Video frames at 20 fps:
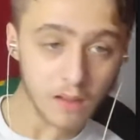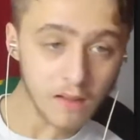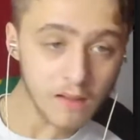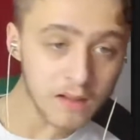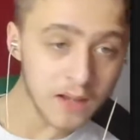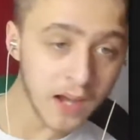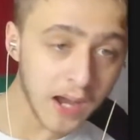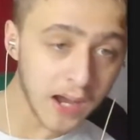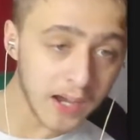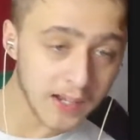
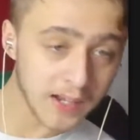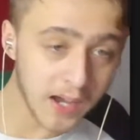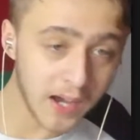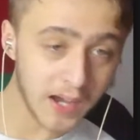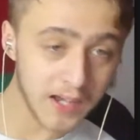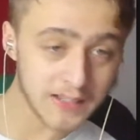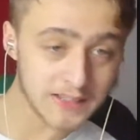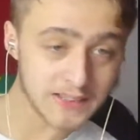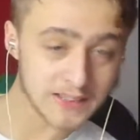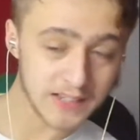Hi
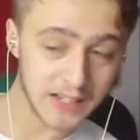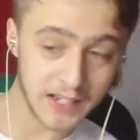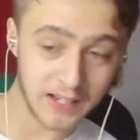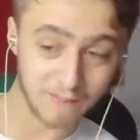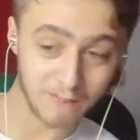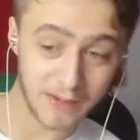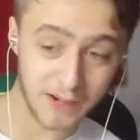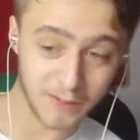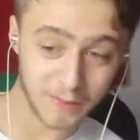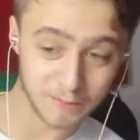guys,
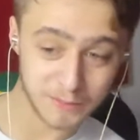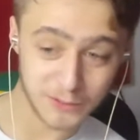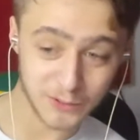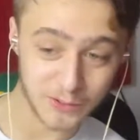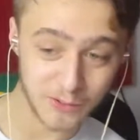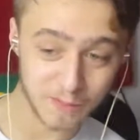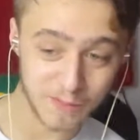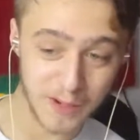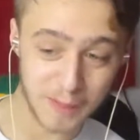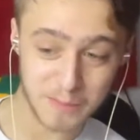welcome to
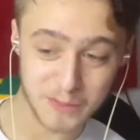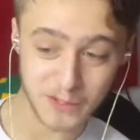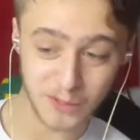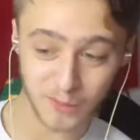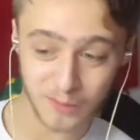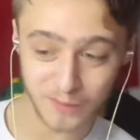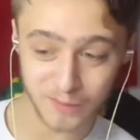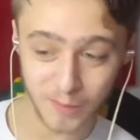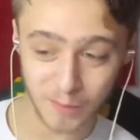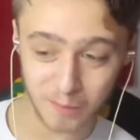another
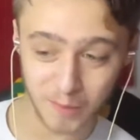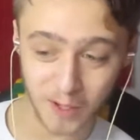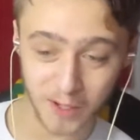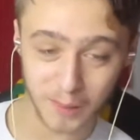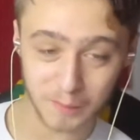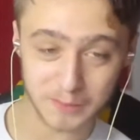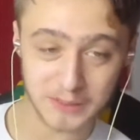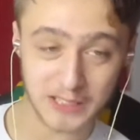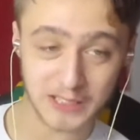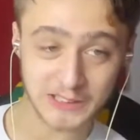episode of Football
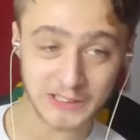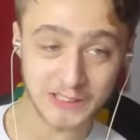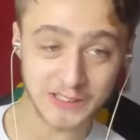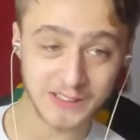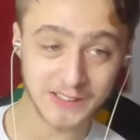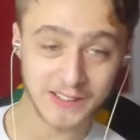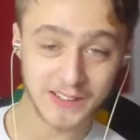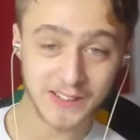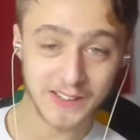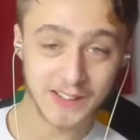Obsession.
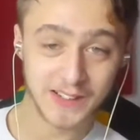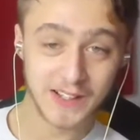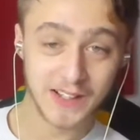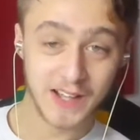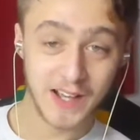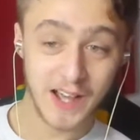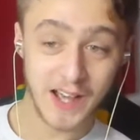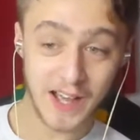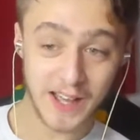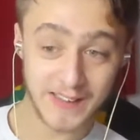
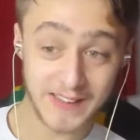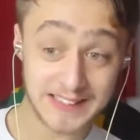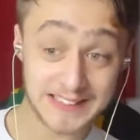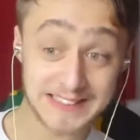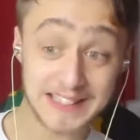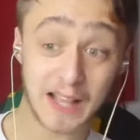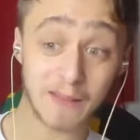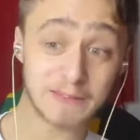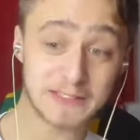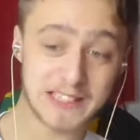This is
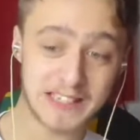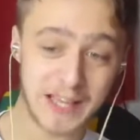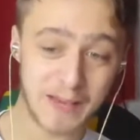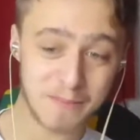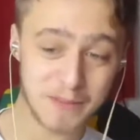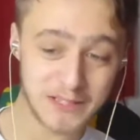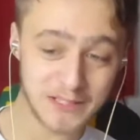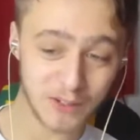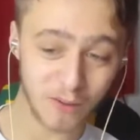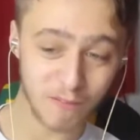actually
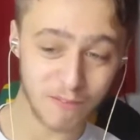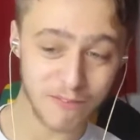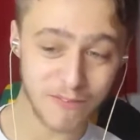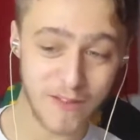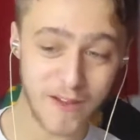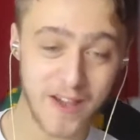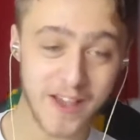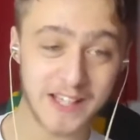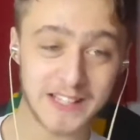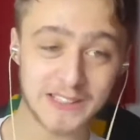episode
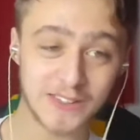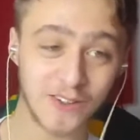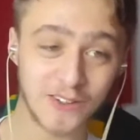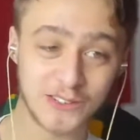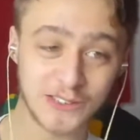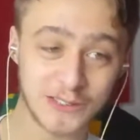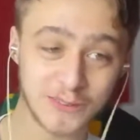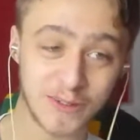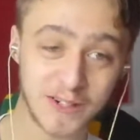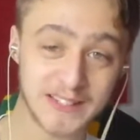30, so I
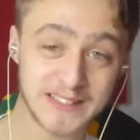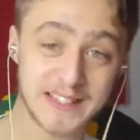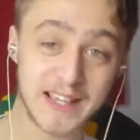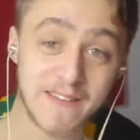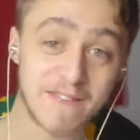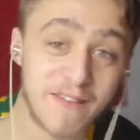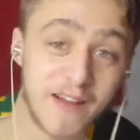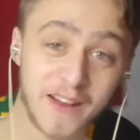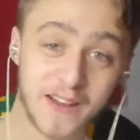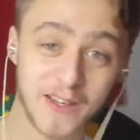just want to say
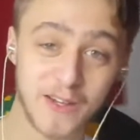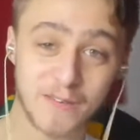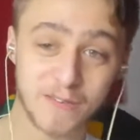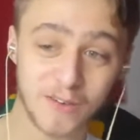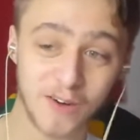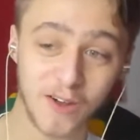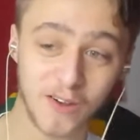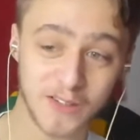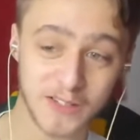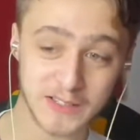thank you for
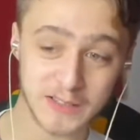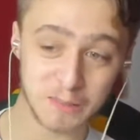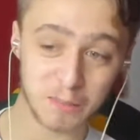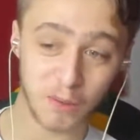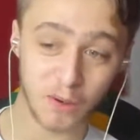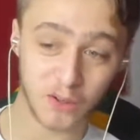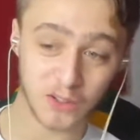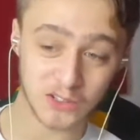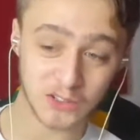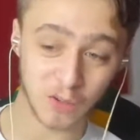all your
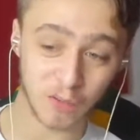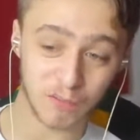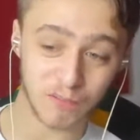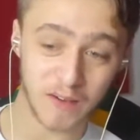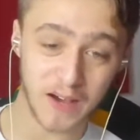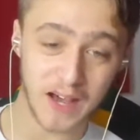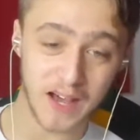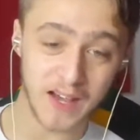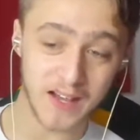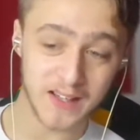support so
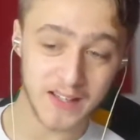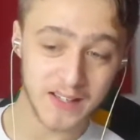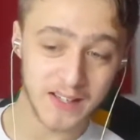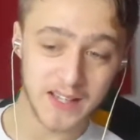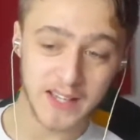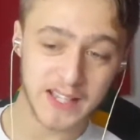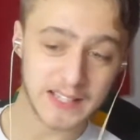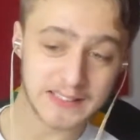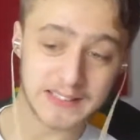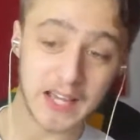far.
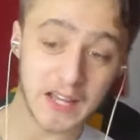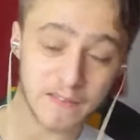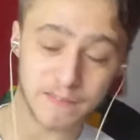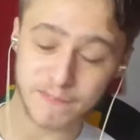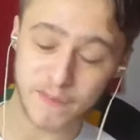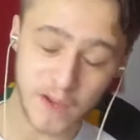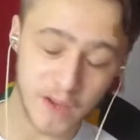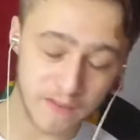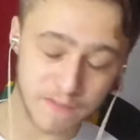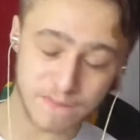It's like the
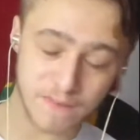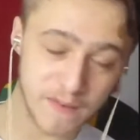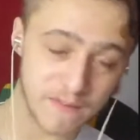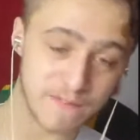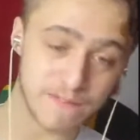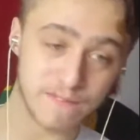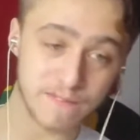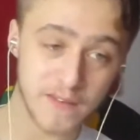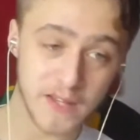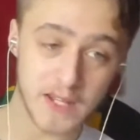35th
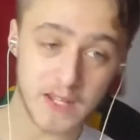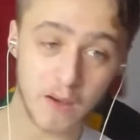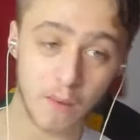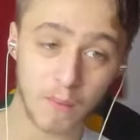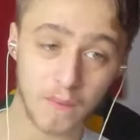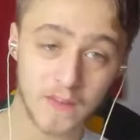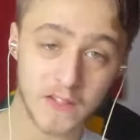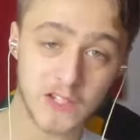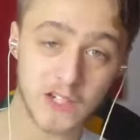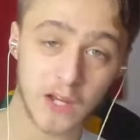video
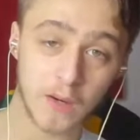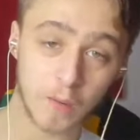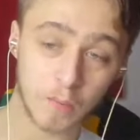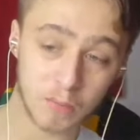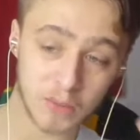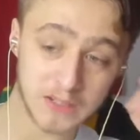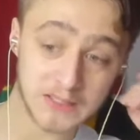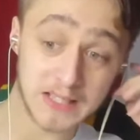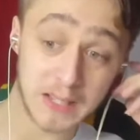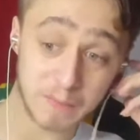on the channel,
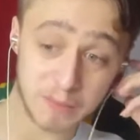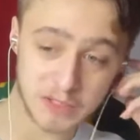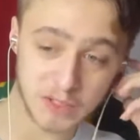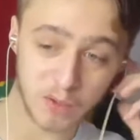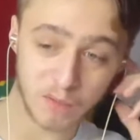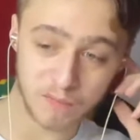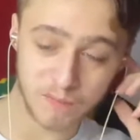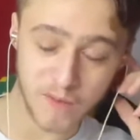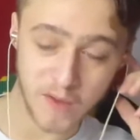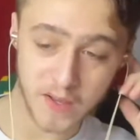but it's
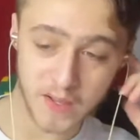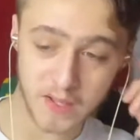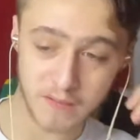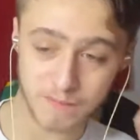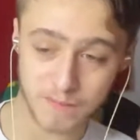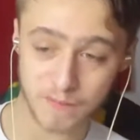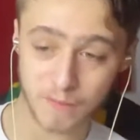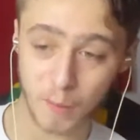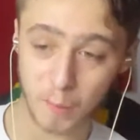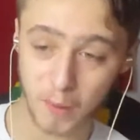episode 30 of
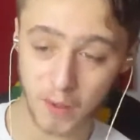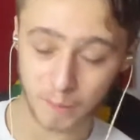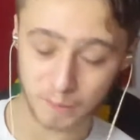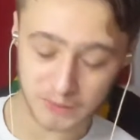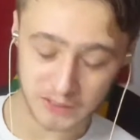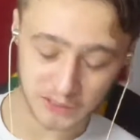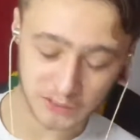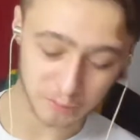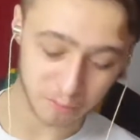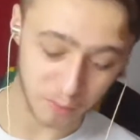the Football
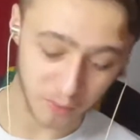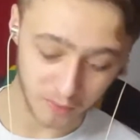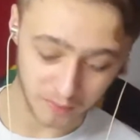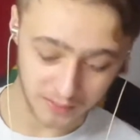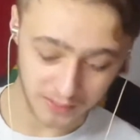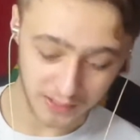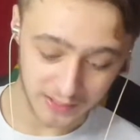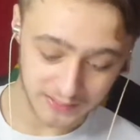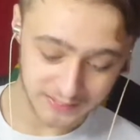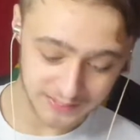Obsession
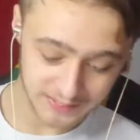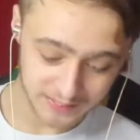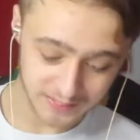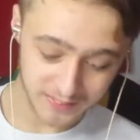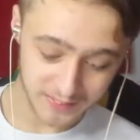podcast.